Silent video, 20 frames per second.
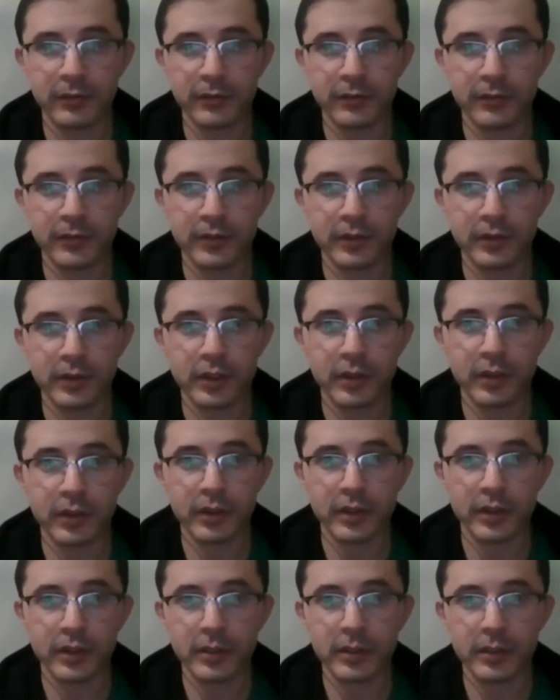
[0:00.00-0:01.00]
our
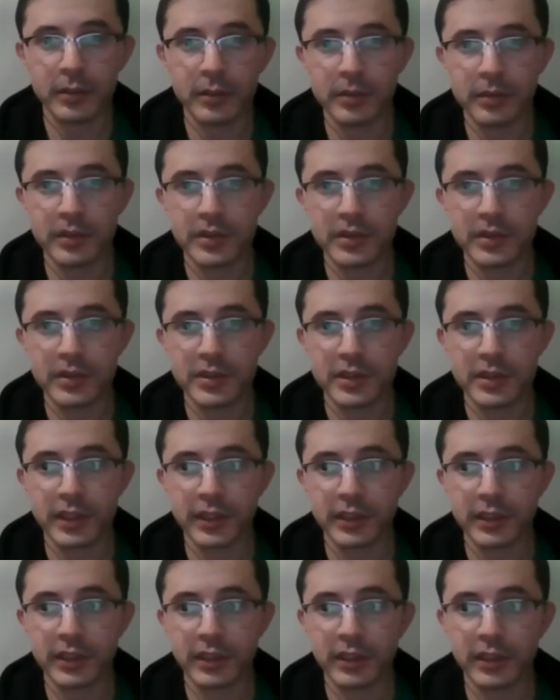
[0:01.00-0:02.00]
team members
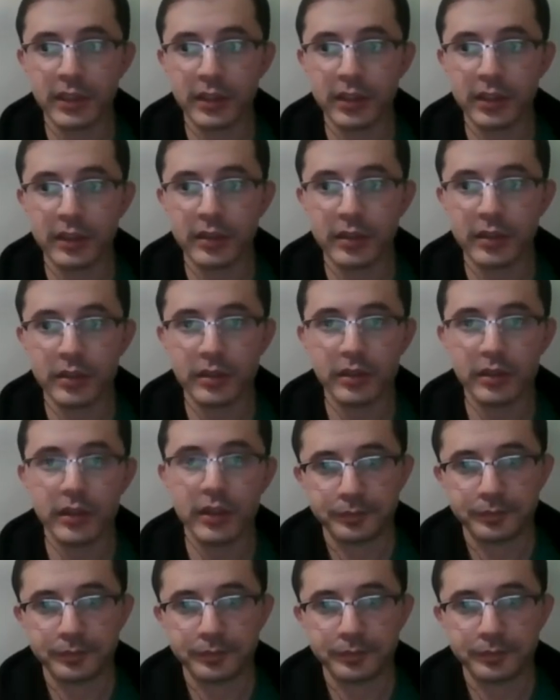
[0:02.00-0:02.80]
actually got hurt.